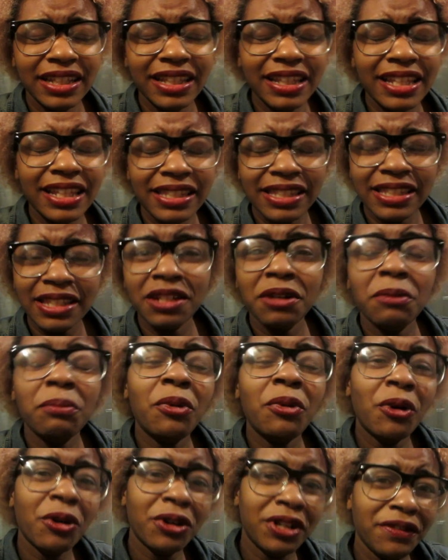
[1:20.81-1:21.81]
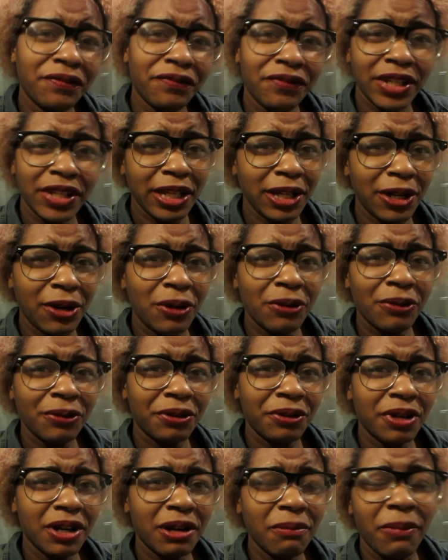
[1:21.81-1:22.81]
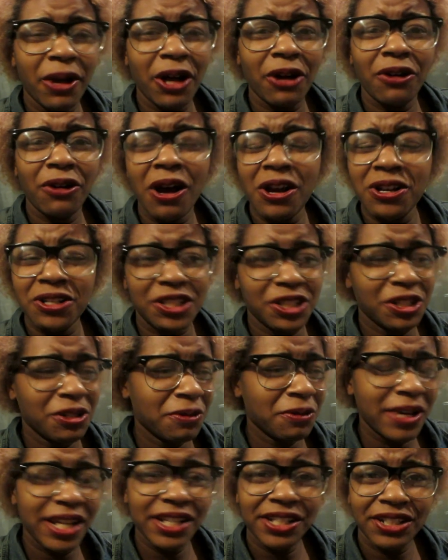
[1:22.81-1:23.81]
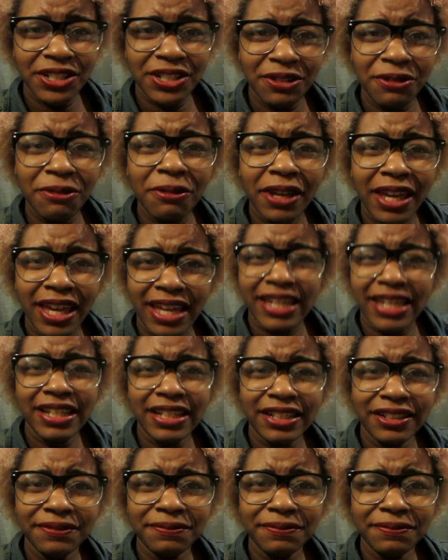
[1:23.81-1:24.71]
This is an important video about our generation, okay?